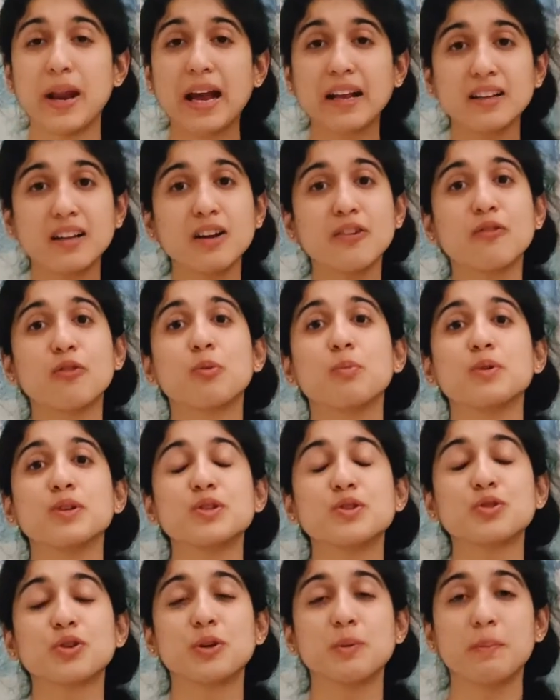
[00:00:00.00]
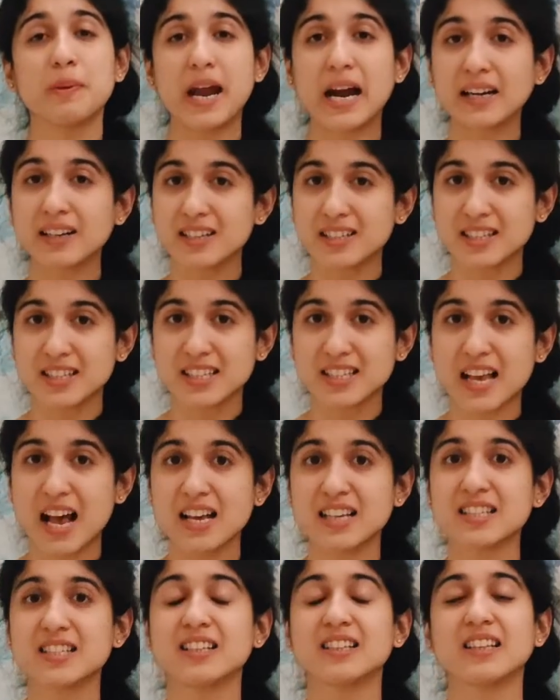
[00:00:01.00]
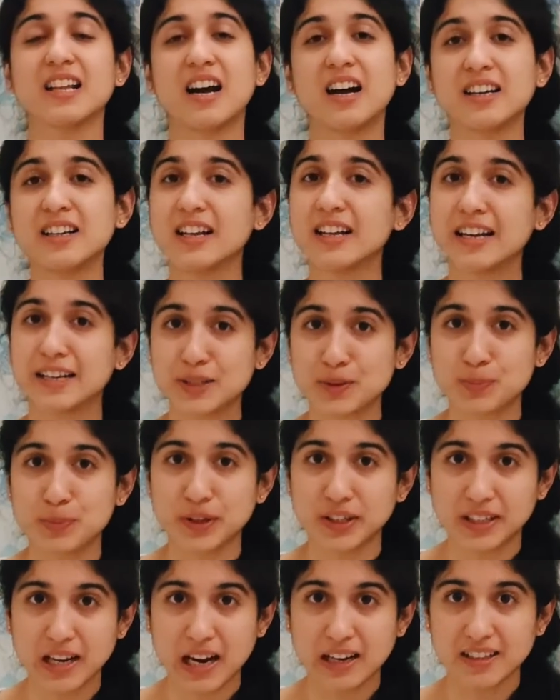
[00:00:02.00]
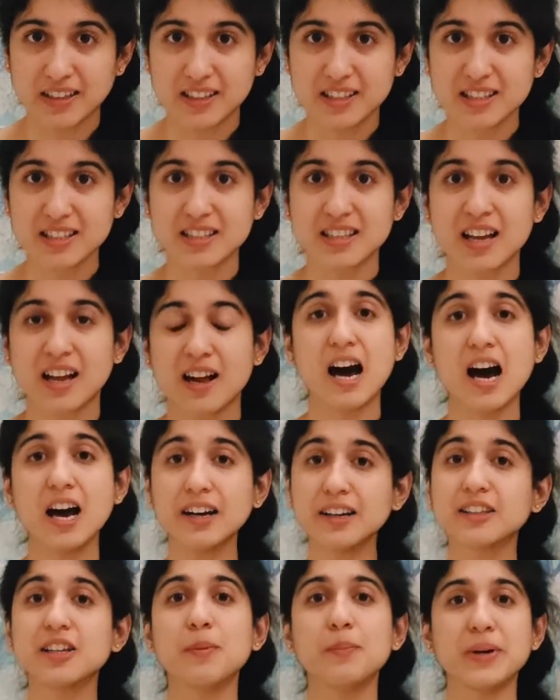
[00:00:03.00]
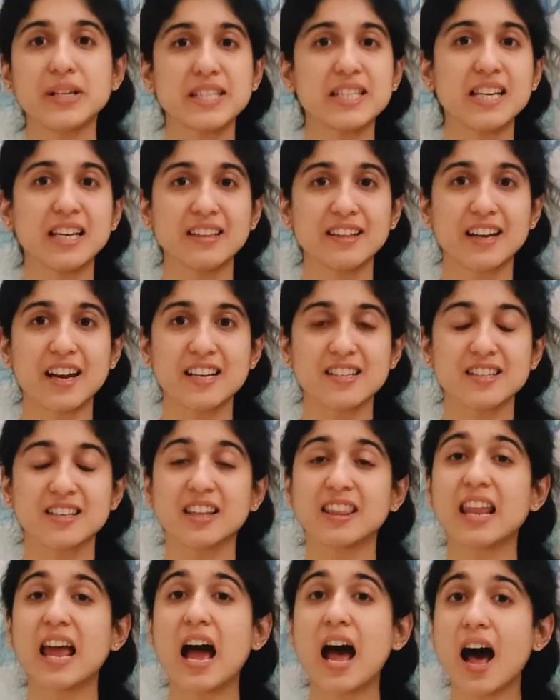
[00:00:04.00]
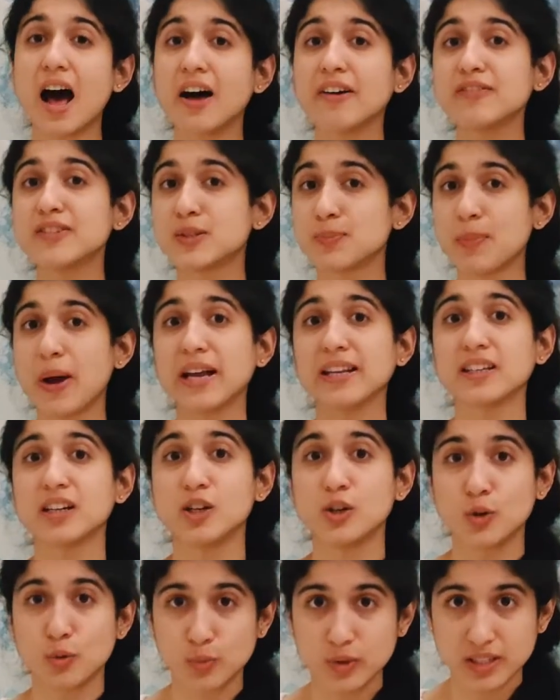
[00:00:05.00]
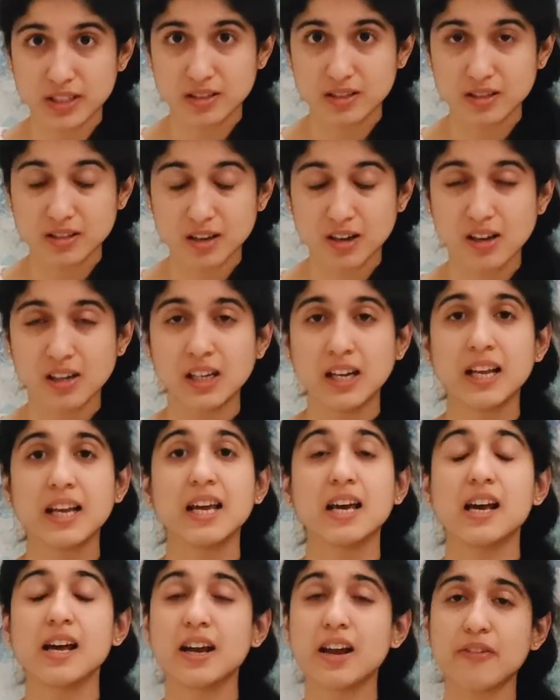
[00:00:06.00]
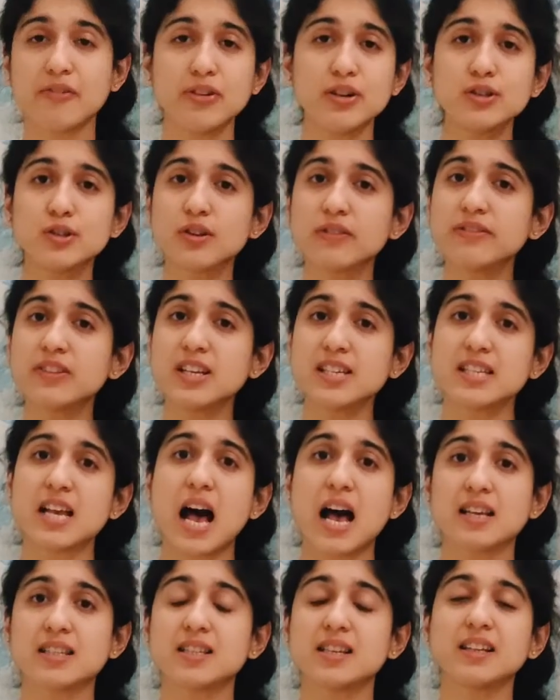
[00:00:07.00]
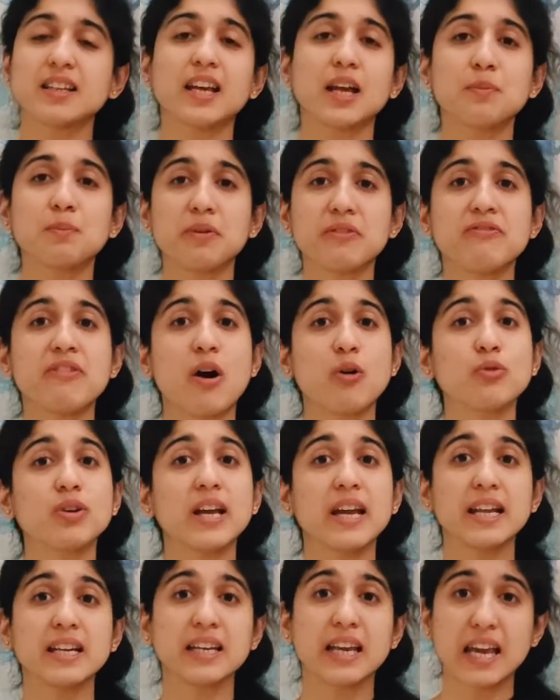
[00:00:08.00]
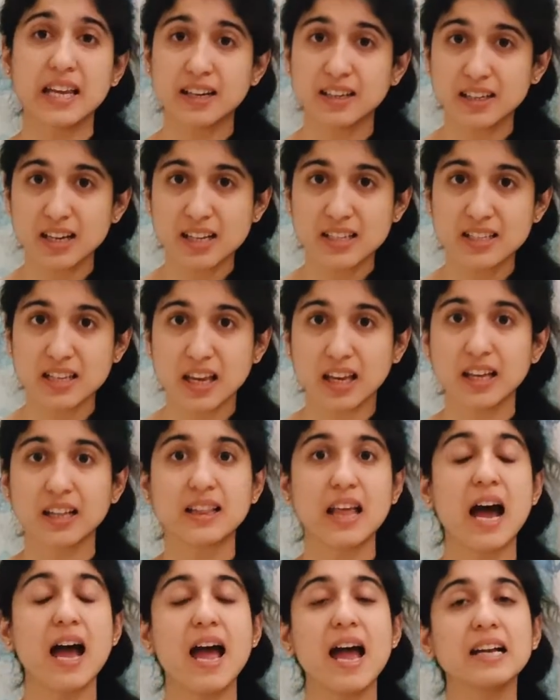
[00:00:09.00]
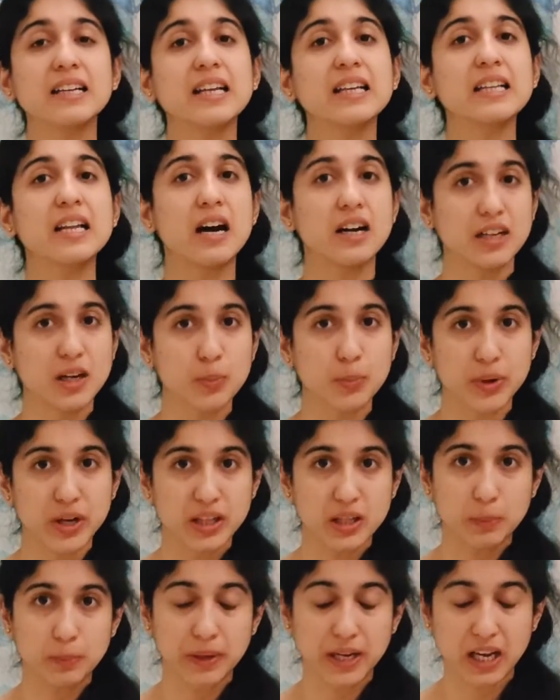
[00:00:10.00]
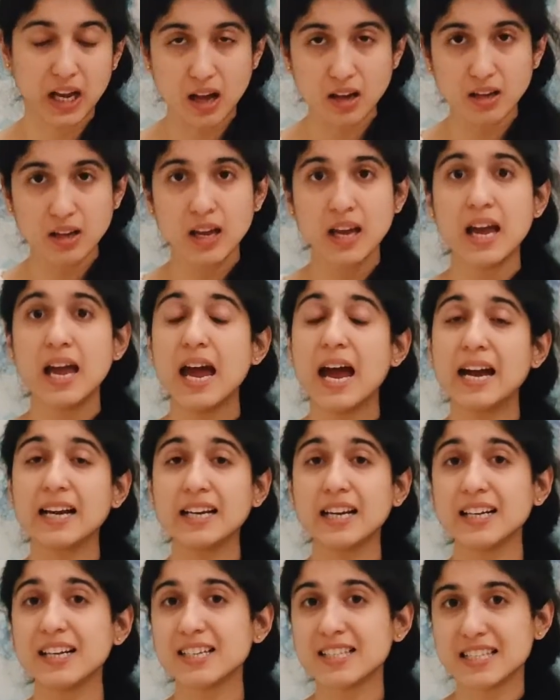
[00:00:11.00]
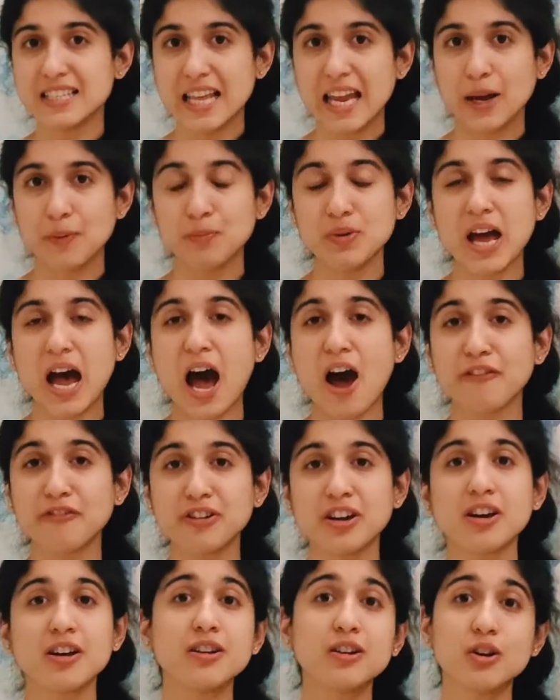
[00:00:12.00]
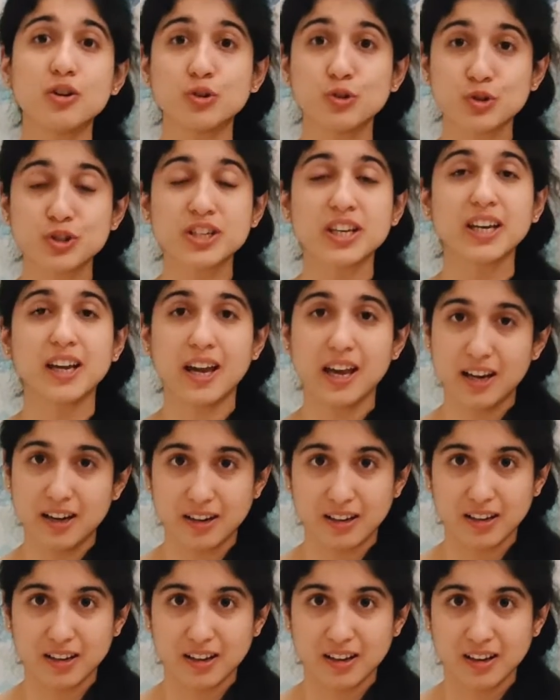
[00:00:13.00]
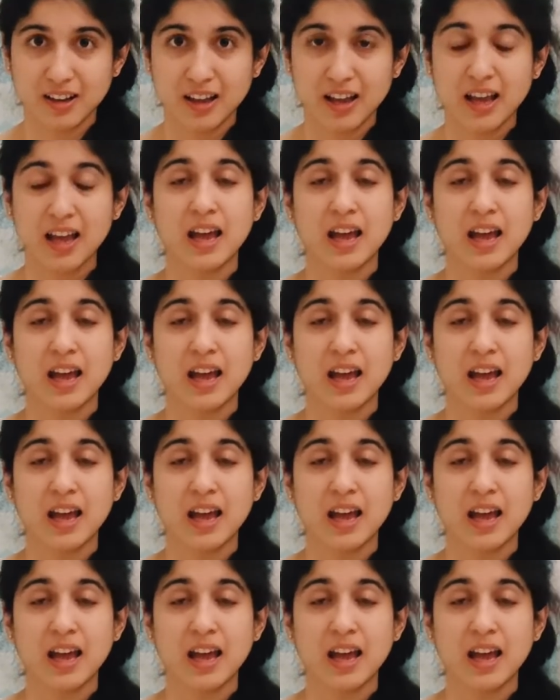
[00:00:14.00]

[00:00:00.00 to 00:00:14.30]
Pregnant women should practice this asana under expert guidance. Ardha Matsyendrasana, half spinal twist. Reference of this asana can be found in Ghiranda Sahita and in Hatha Pradipika, and it is named after Rishi Ghiranda.